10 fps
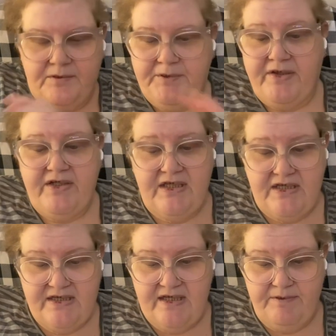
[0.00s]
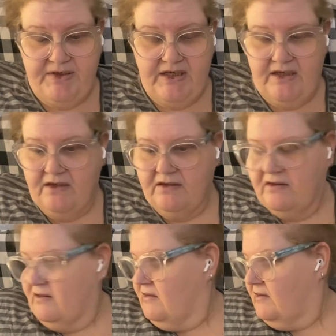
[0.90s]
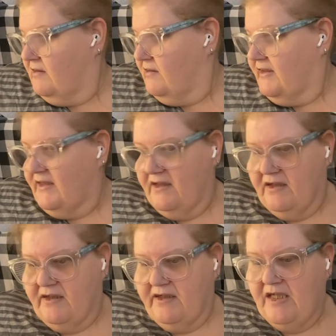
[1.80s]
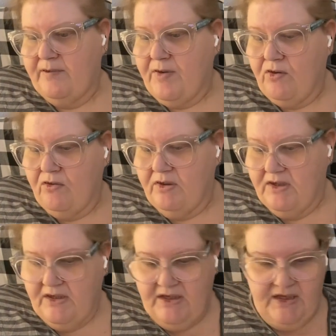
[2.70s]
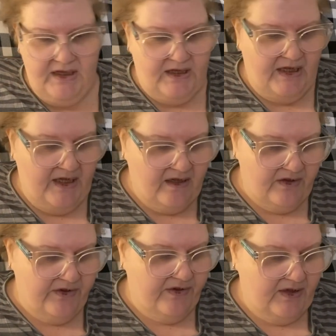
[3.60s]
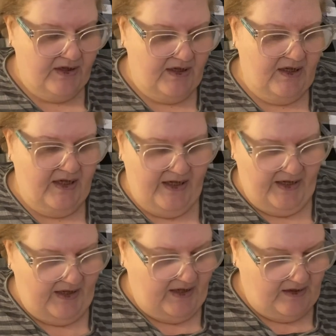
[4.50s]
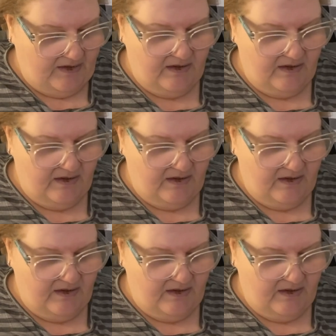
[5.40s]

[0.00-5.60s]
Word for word: Mary Ellen sent me chemo inhaler and